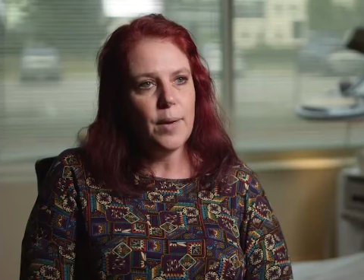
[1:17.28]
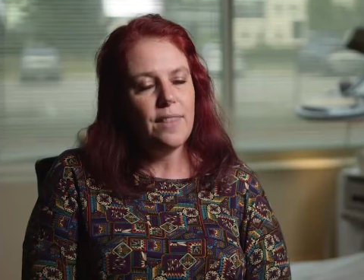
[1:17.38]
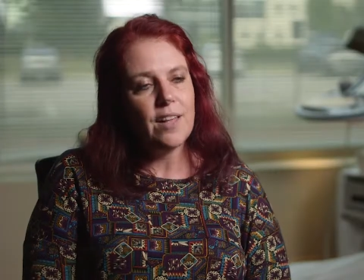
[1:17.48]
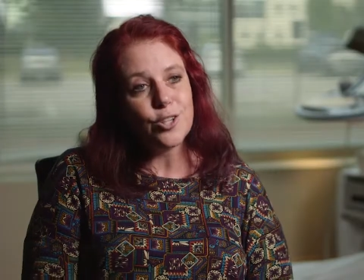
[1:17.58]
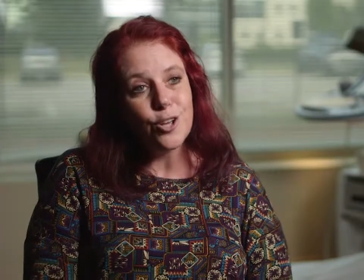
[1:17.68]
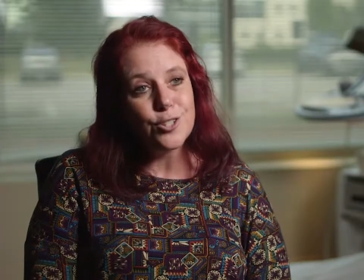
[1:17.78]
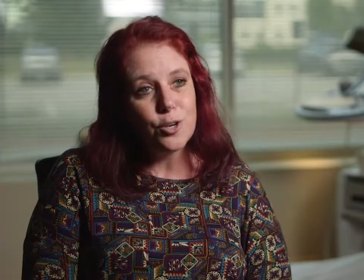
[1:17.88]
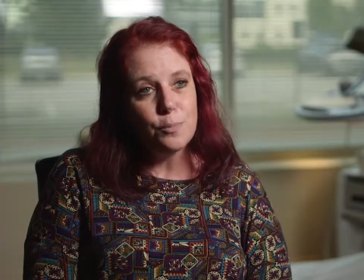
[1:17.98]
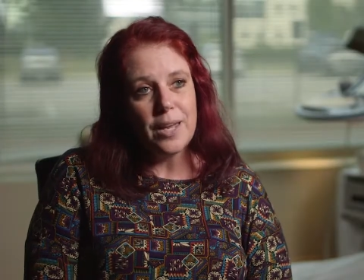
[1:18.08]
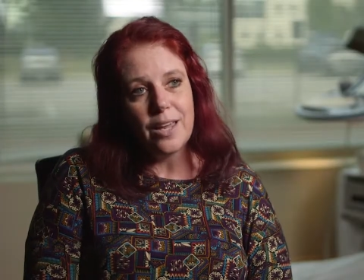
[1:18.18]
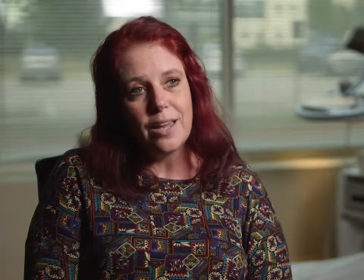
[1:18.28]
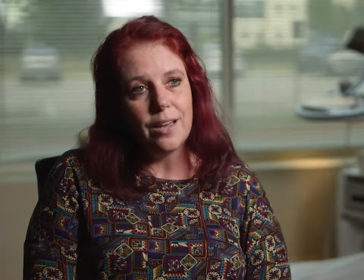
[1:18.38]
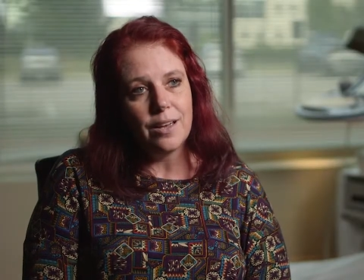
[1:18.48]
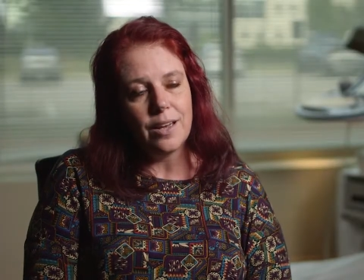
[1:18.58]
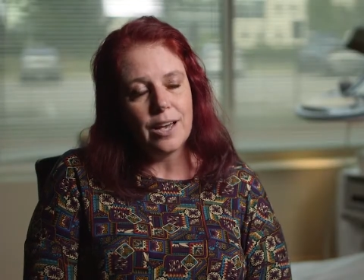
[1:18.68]
And that's also being
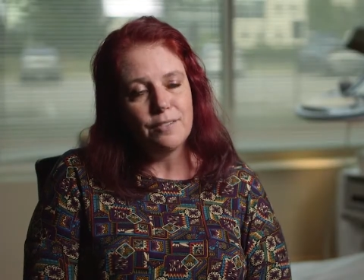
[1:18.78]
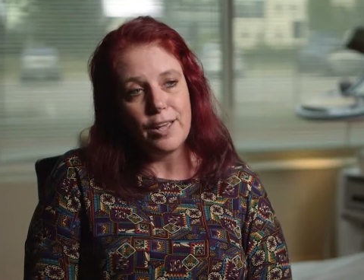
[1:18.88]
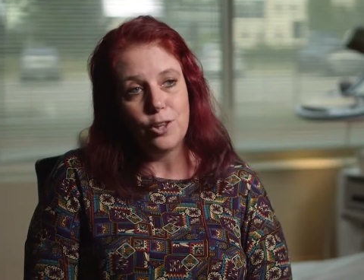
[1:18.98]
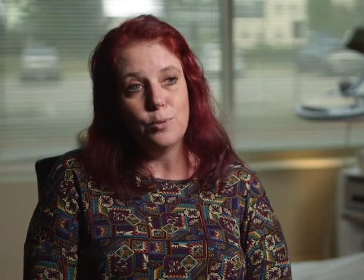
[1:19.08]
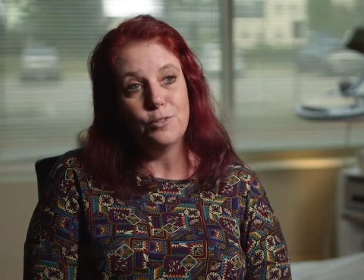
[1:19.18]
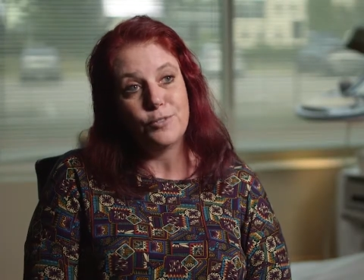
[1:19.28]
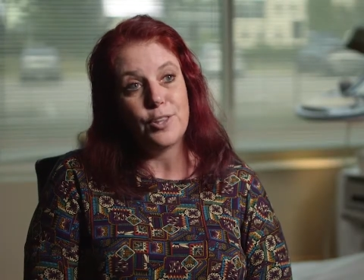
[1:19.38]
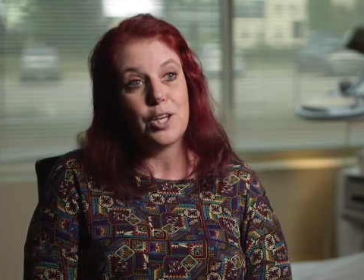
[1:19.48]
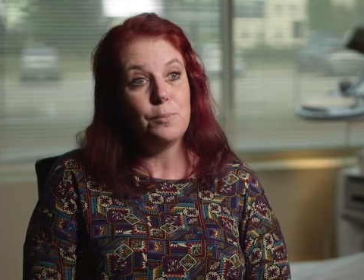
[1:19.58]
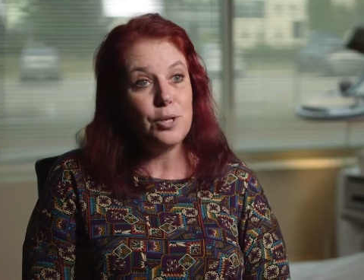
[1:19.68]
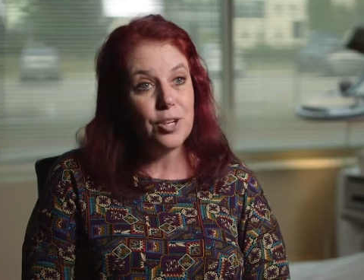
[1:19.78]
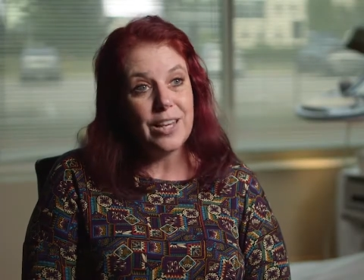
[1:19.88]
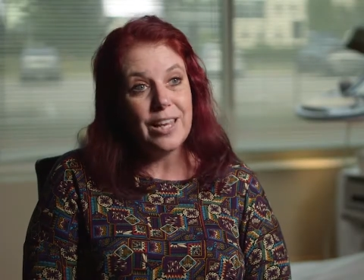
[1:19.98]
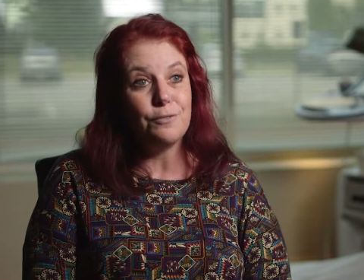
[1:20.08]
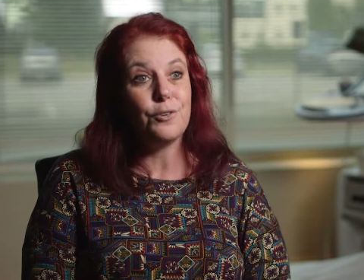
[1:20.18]
uh, available for the
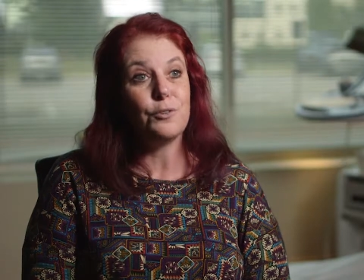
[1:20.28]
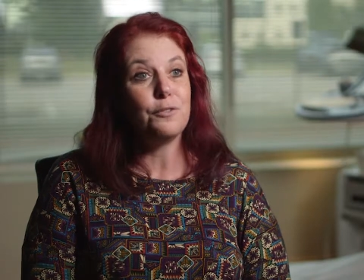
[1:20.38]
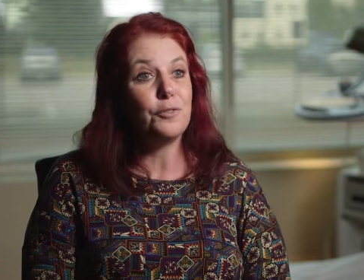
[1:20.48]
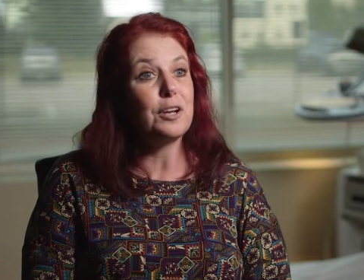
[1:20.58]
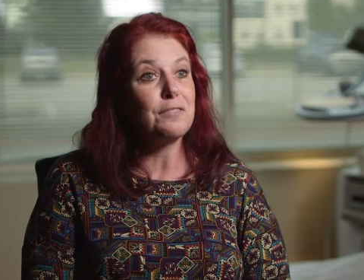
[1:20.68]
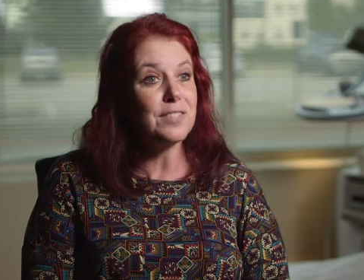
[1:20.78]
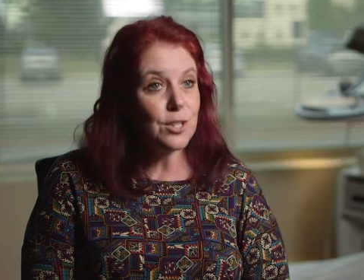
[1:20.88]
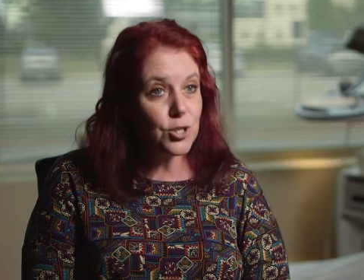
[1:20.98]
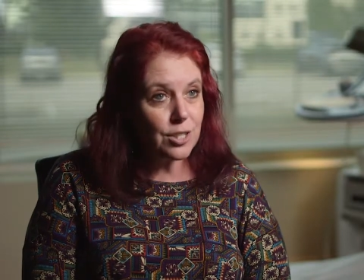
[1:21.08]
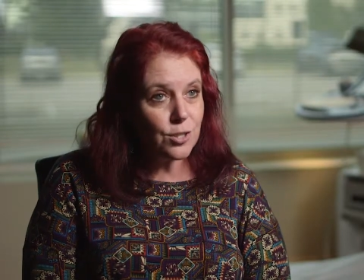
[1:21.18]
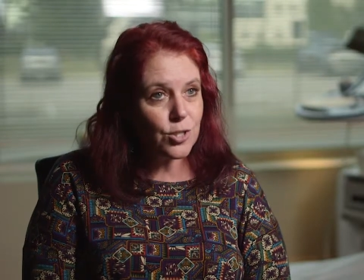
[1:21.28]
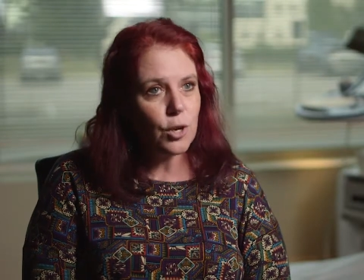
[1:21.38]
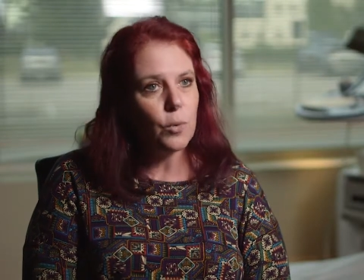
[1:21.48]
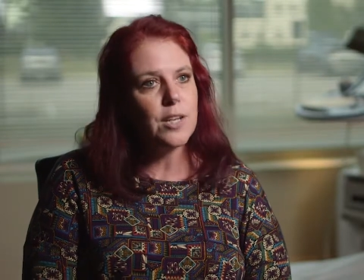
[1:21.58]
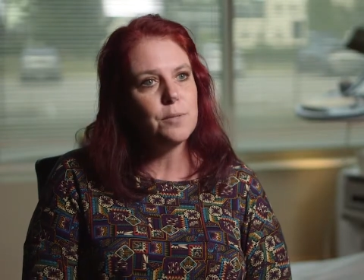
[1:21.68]
community and for the referring physician. So I
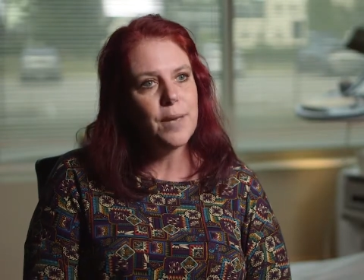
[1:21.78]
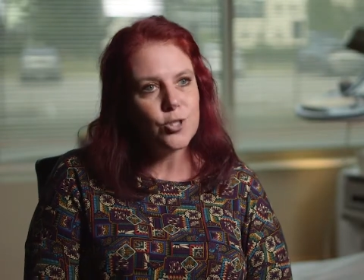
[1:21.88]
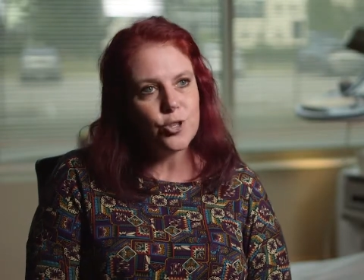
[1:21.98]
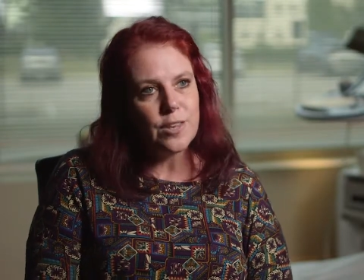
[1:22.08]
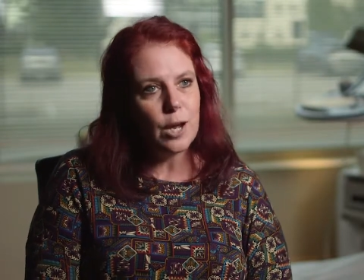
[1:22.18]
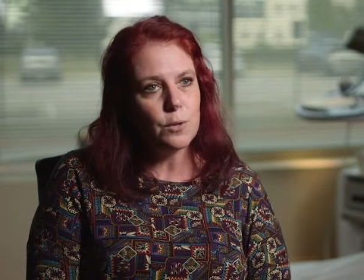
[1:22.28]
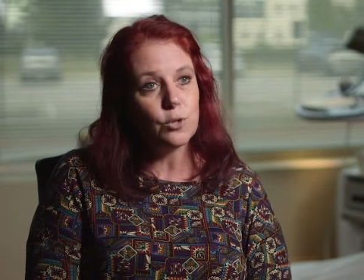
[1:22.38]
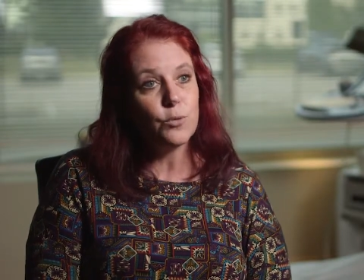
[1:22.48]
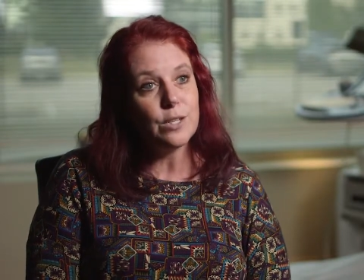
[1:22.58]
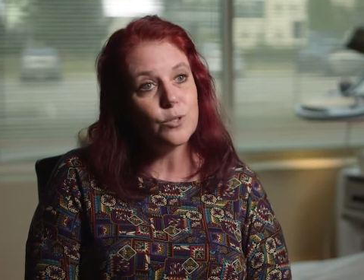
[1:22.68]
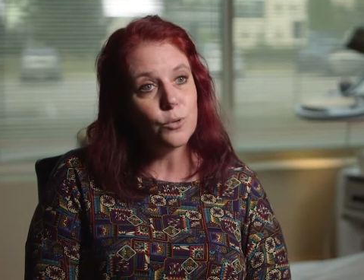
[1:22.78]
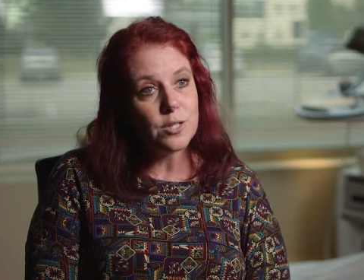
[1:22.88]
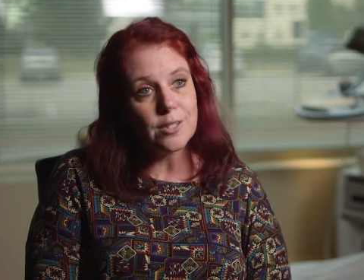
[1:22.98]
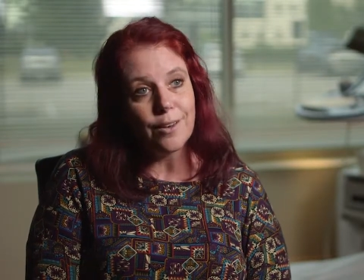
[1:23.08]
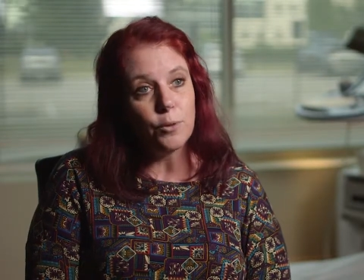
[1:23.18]
wanted to make sure that I was a
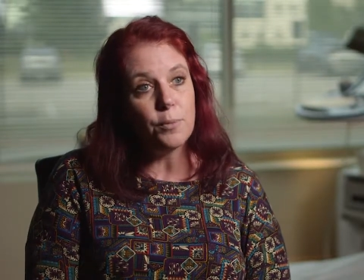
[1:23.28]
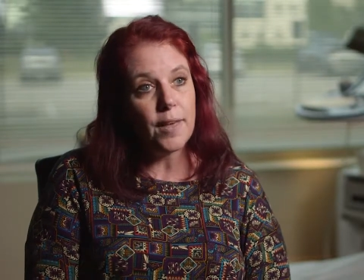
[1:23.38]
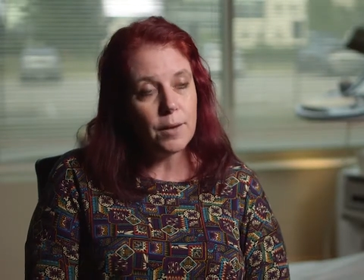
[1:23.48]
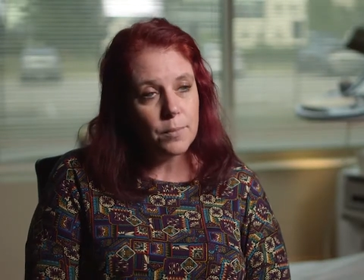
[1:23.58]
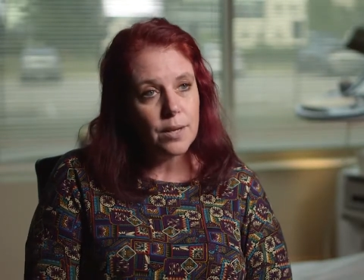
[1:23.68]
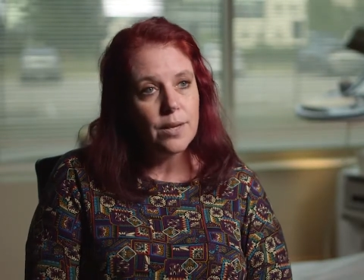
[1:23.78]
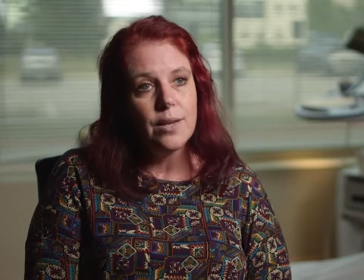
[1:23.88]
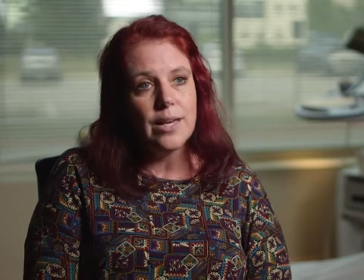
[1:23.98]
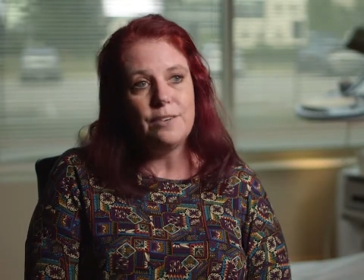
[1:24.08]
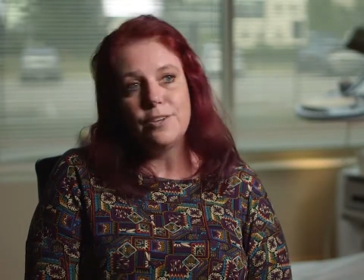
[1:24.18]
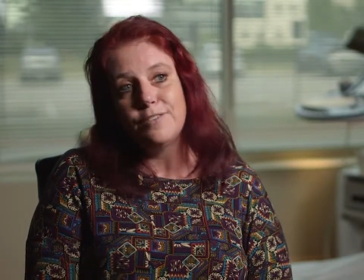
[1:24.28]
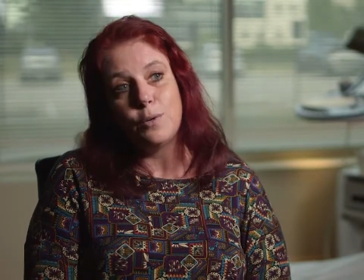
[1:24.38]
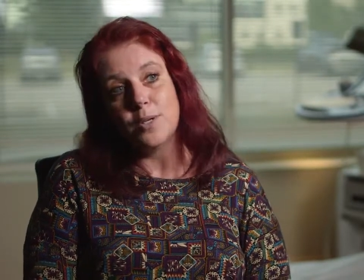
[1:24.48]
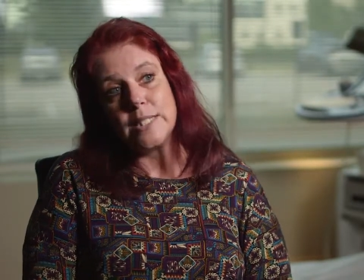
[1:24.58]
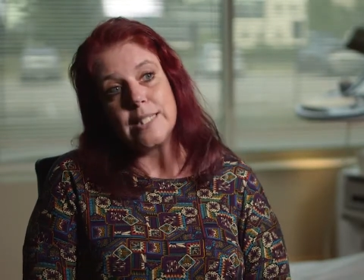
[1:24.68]
resource to help them, even if I
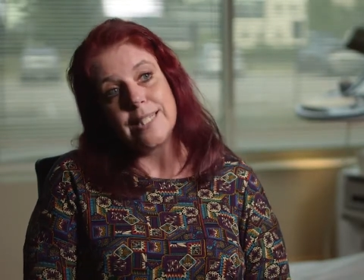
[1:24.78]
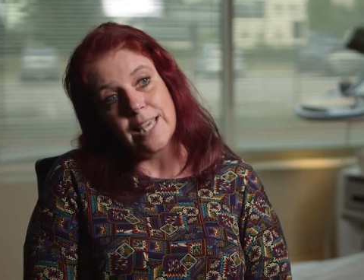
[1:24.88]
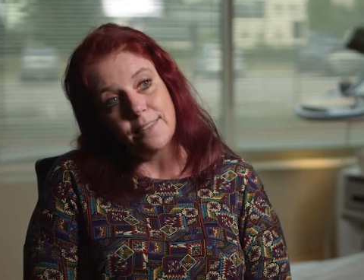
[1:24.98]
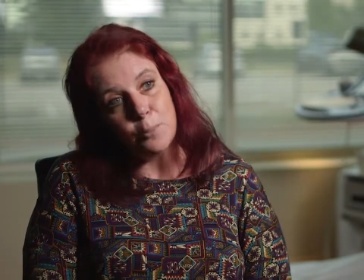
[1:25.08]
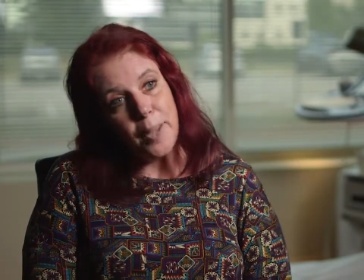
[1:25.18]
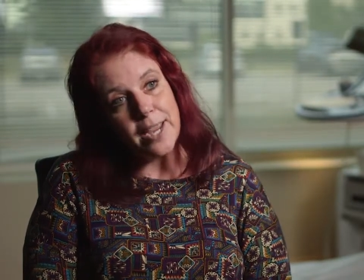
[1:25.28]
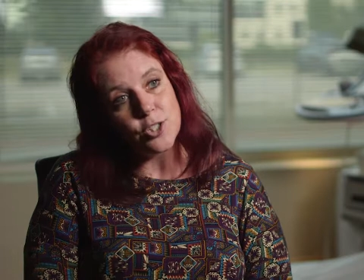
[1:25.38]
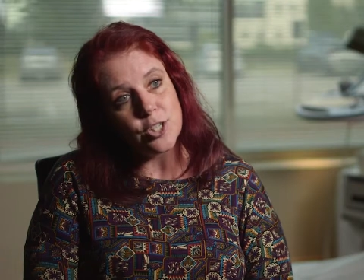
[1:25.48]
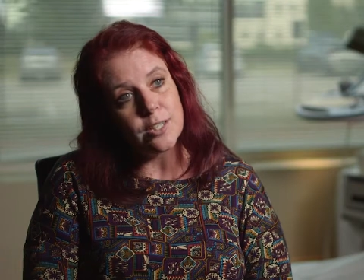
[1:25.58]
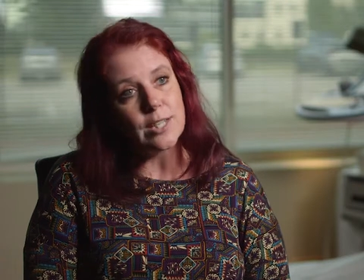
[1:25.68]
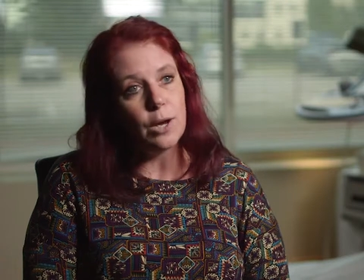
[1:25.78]
wasn't seeing their patient.